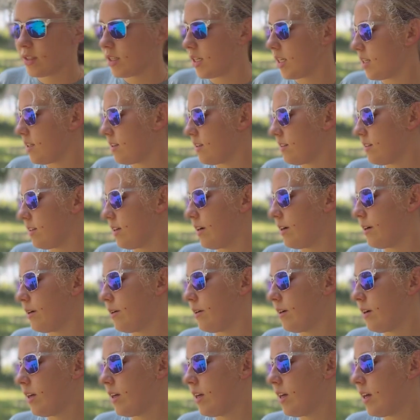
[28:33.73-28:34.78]
So
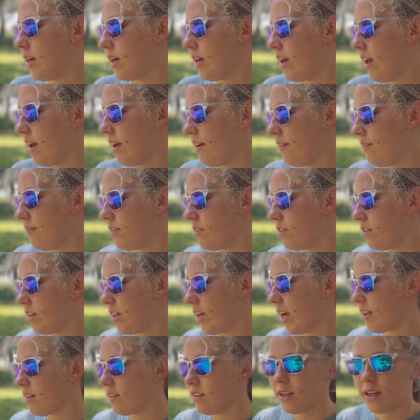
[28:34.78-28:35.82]
if she
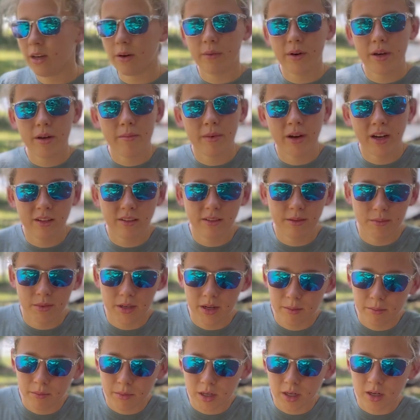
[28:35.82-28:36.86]
hasn't hit weight by
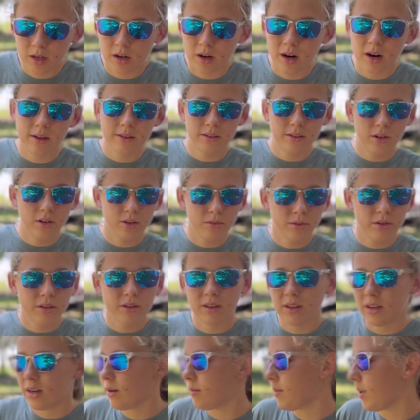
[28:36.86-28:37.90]
September or October,
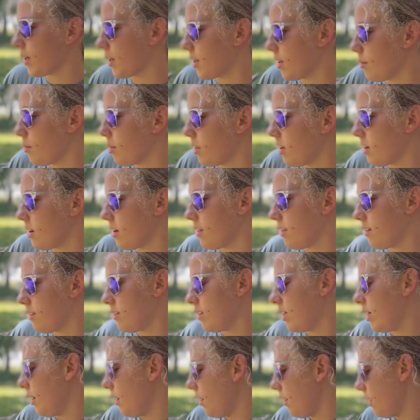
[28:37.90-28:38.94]
then I'm not going to breed her this
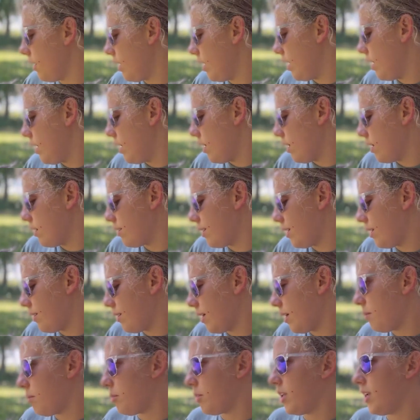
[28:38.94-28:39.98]
year. Because I don't
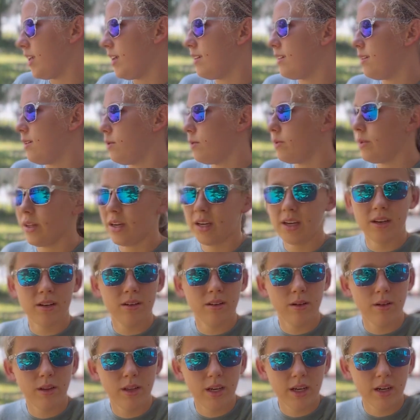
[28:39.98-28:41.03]
like breeding too late
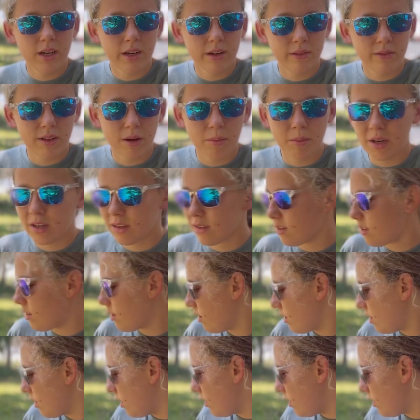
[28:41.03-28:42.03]
into the year, if that makes any